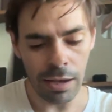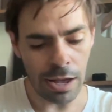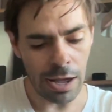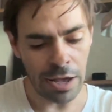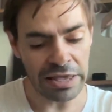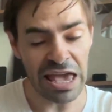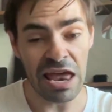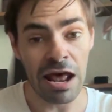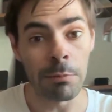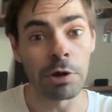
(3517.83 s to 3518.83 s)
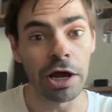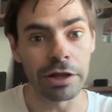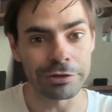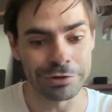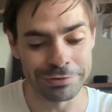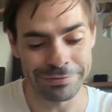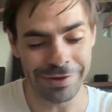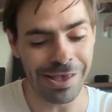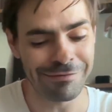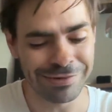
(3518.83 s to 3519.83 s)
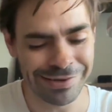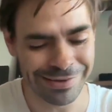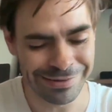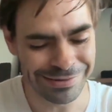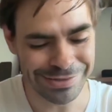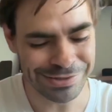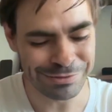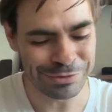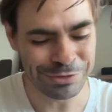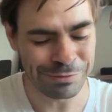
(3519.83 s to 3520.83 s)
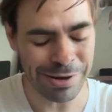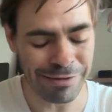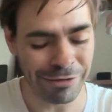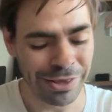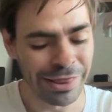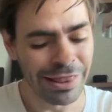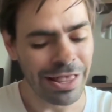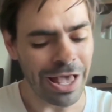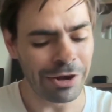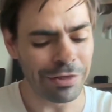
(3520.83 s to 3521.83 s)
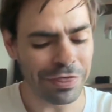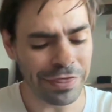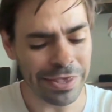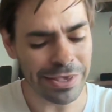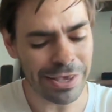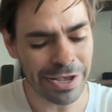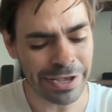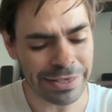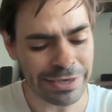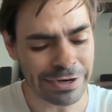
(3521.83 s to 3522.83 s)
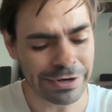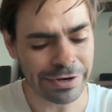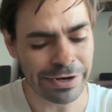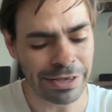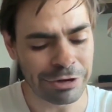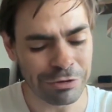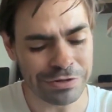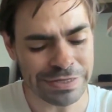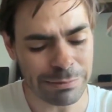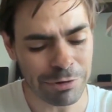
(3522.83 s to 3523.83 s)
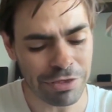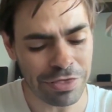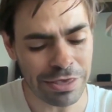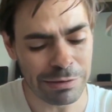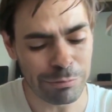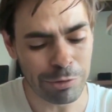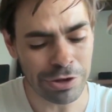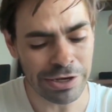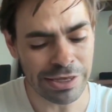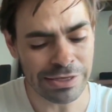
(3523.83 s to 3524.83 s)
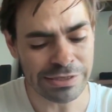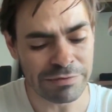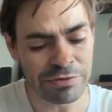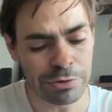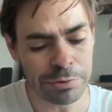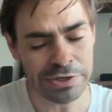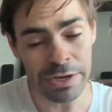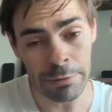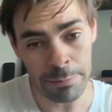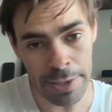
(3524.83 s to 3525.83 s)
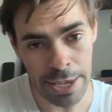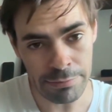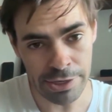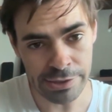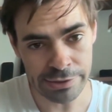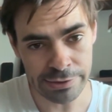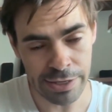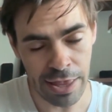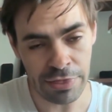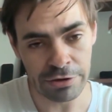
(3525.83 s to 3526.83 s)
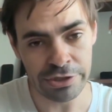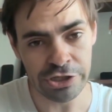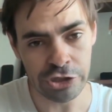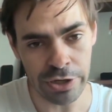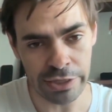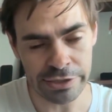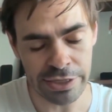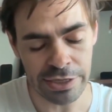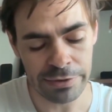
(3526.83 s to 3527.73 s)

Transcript: Again, I'm just doing whatever. Another thing here, another summary thing important is that viewers are babies and they're distracted,